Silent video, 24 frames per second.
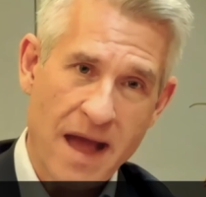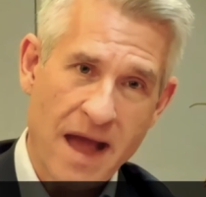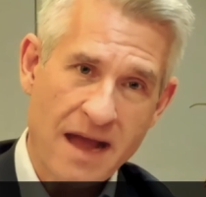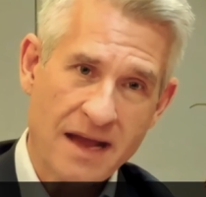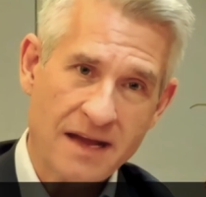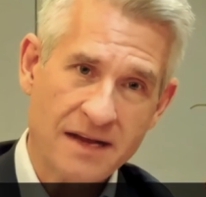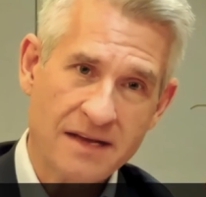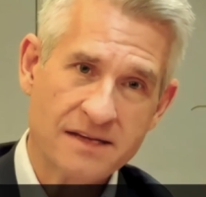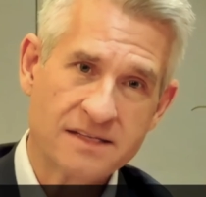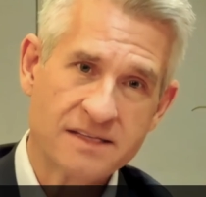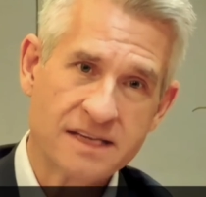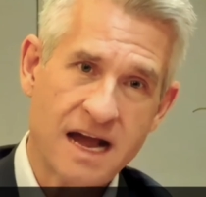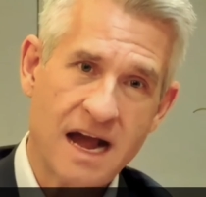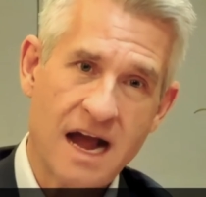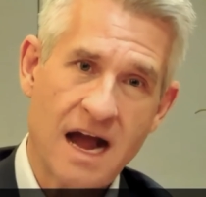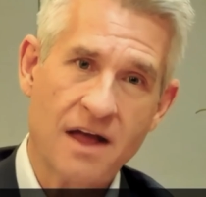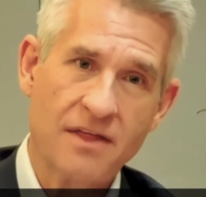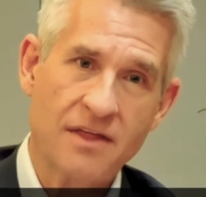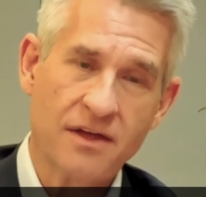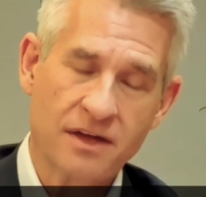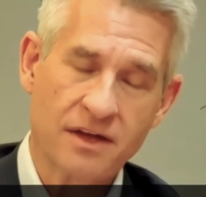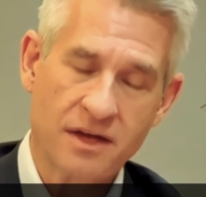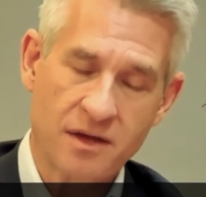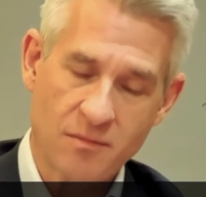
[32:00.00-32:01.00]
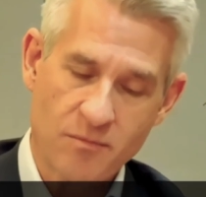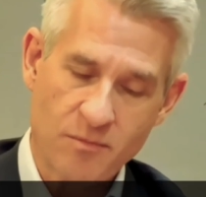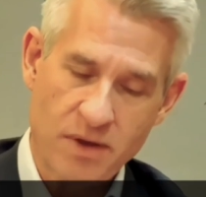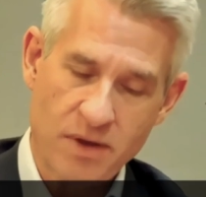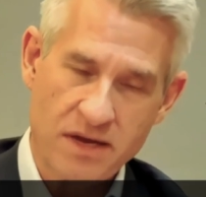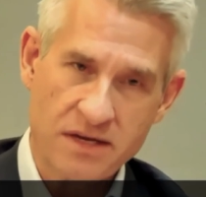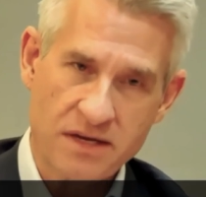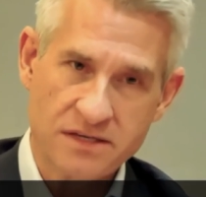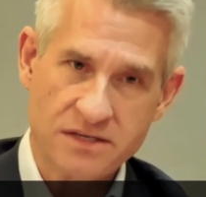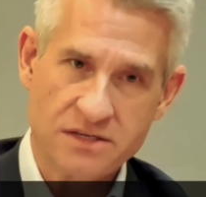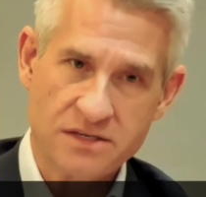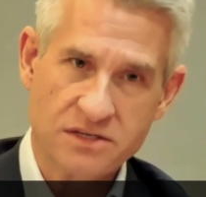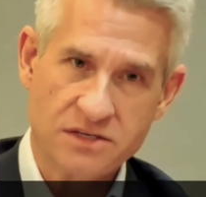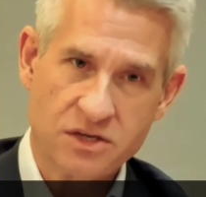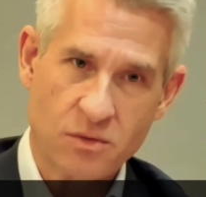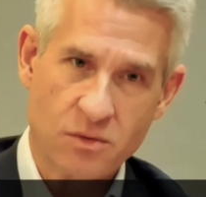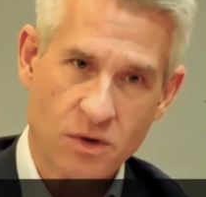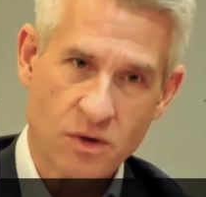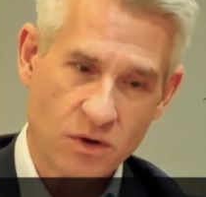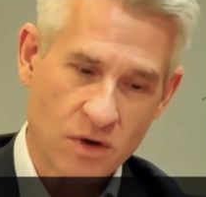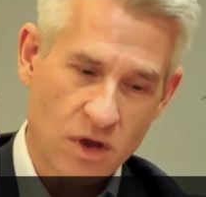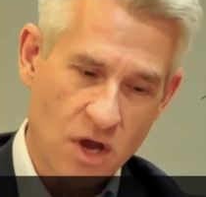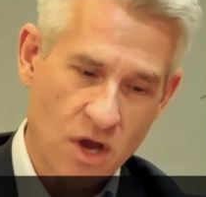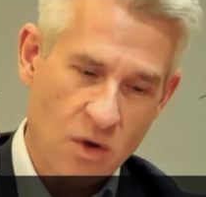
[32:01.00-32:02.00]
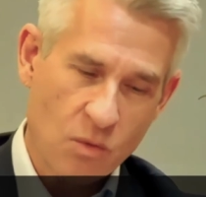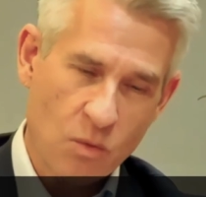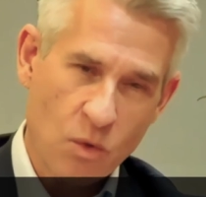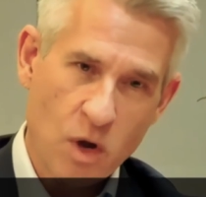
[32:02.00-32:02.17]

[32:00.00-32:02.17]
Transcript: banks, other competitors, and so on,